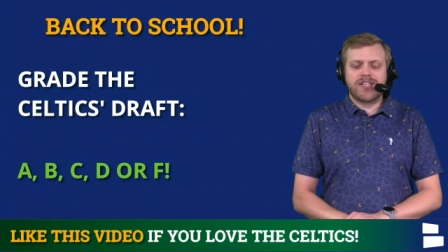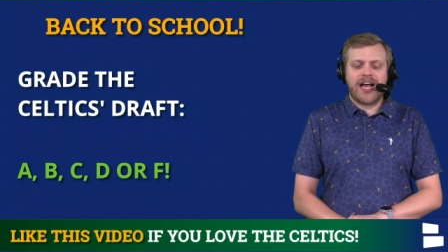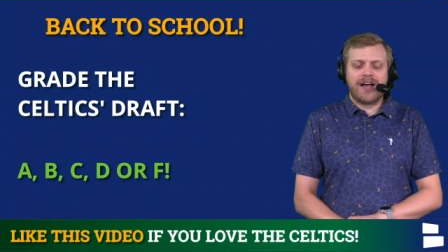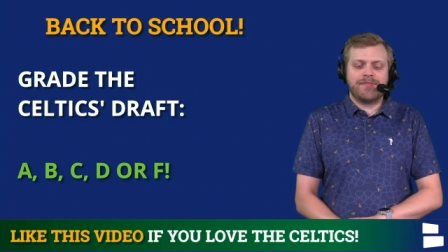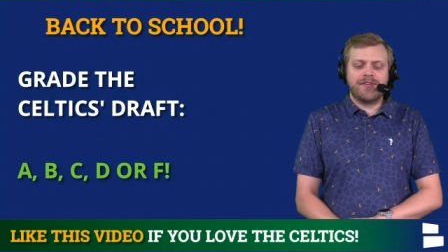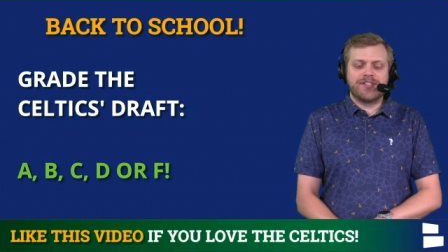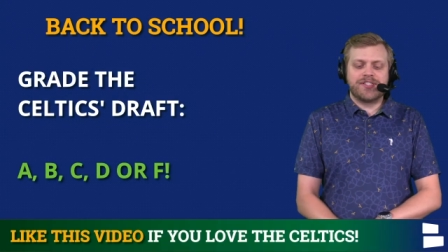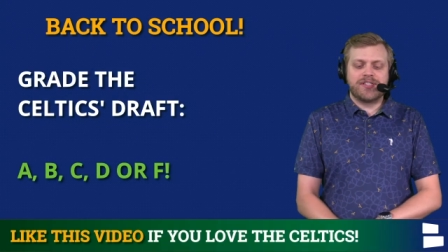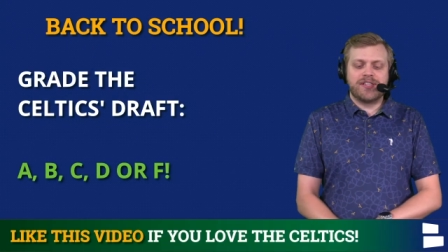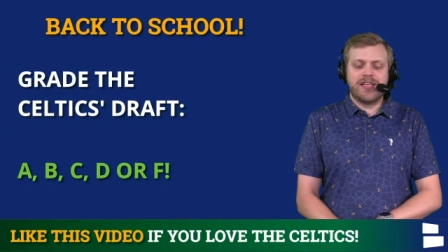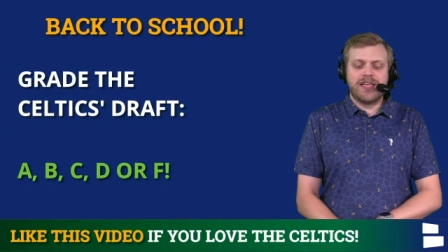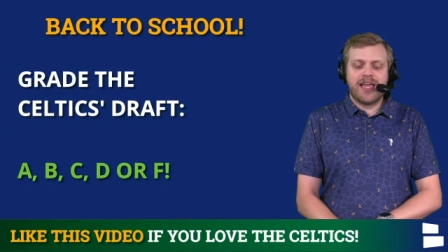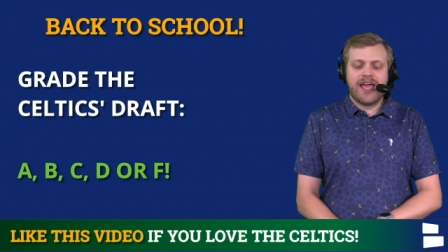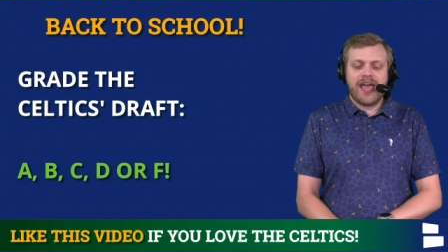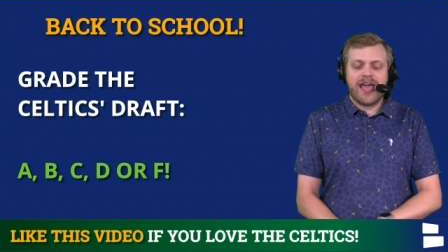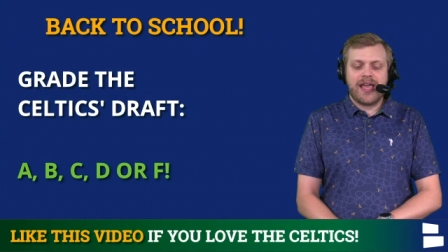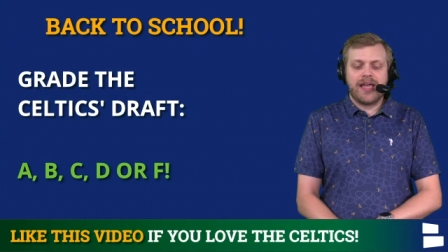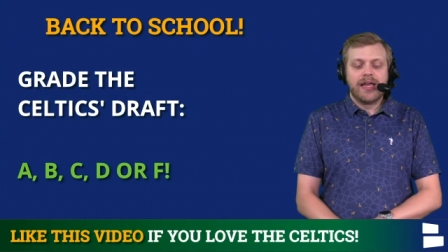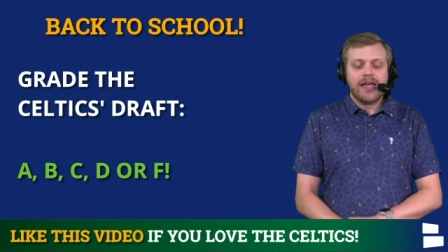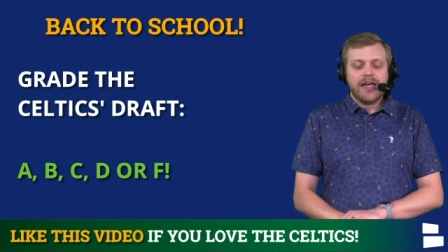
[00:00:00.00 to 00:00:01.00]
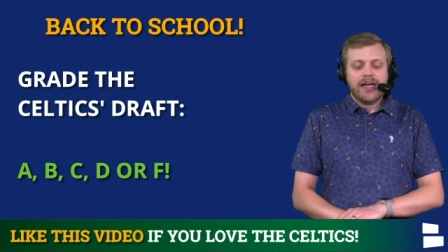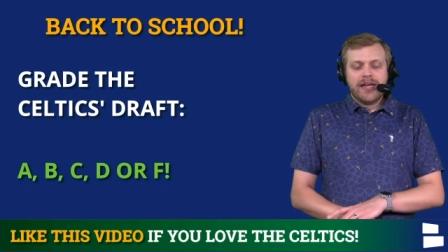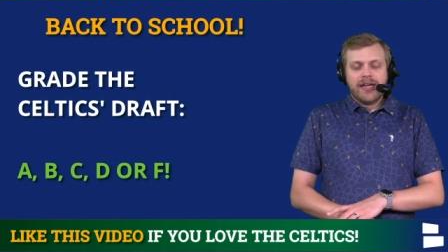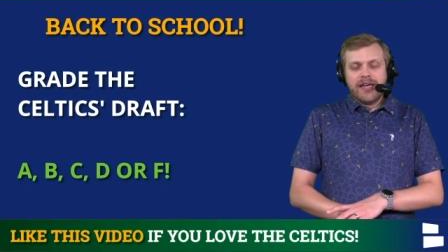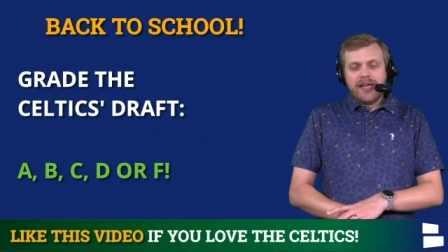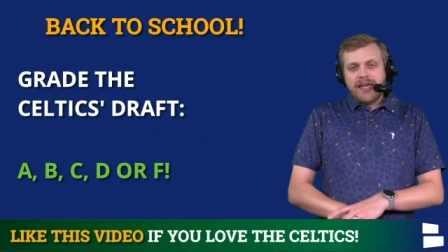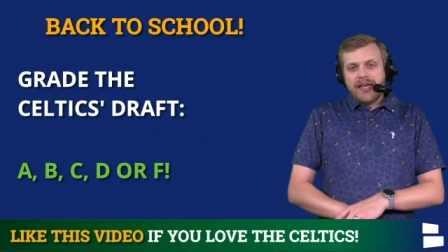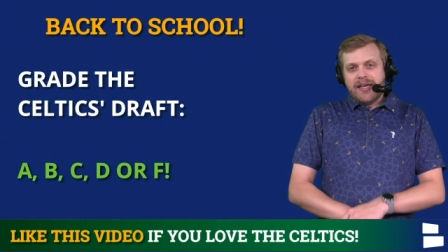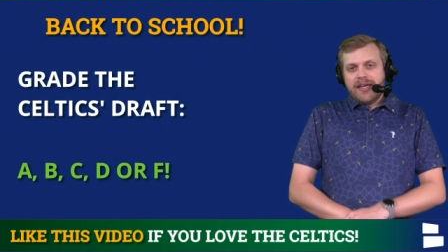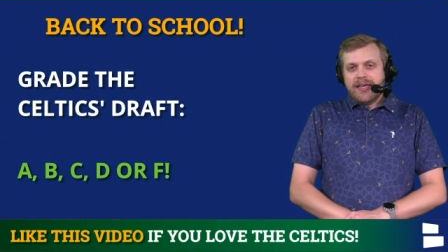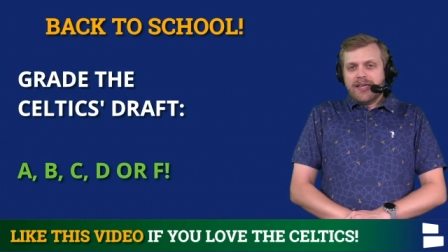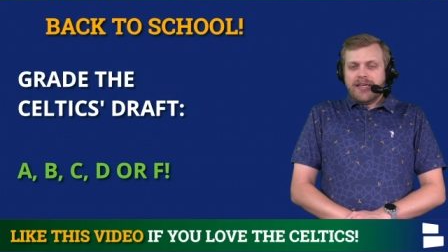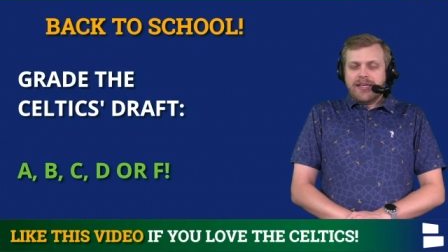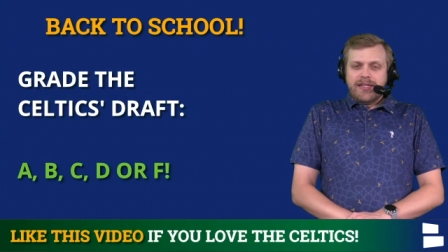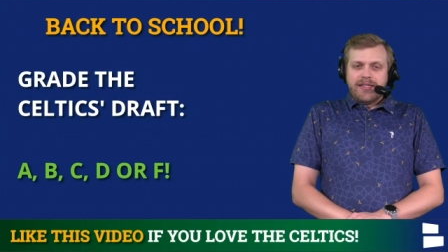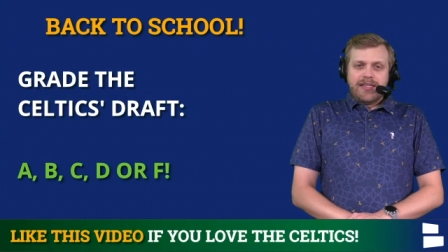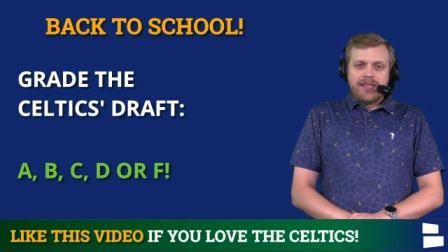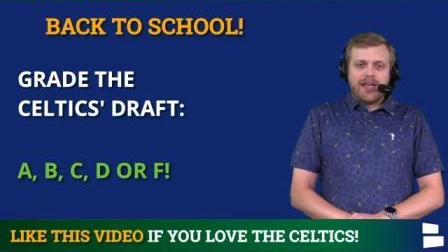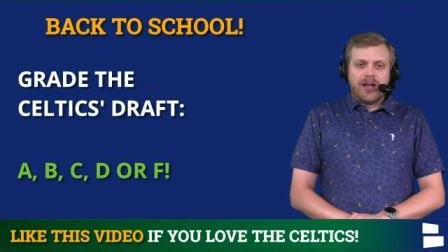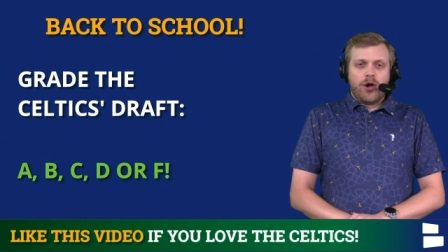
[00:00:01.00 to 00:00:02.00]
Obviously a
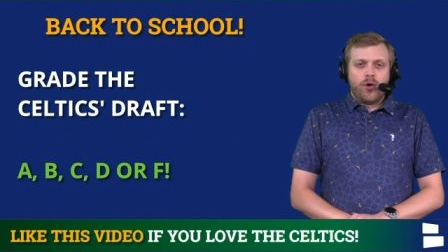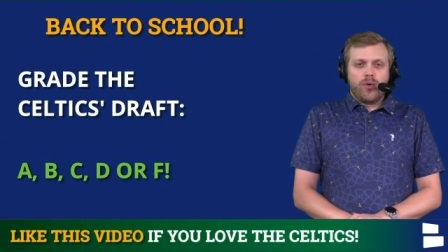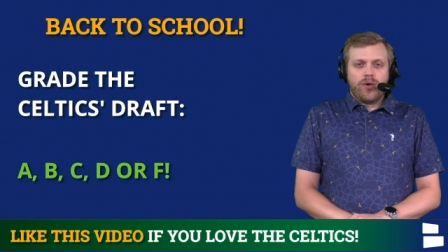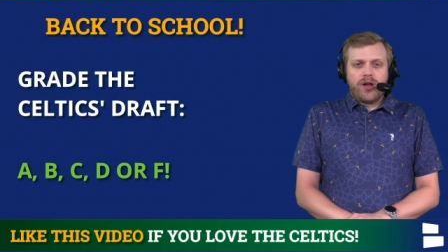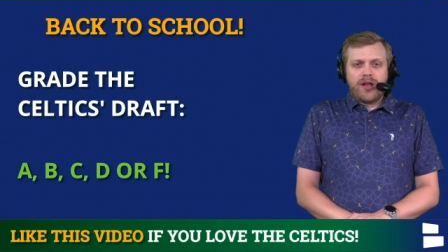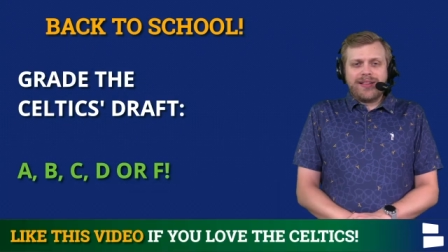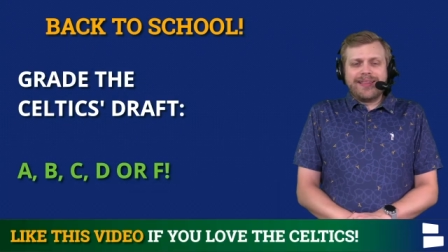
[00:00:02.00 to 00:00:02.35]
you know,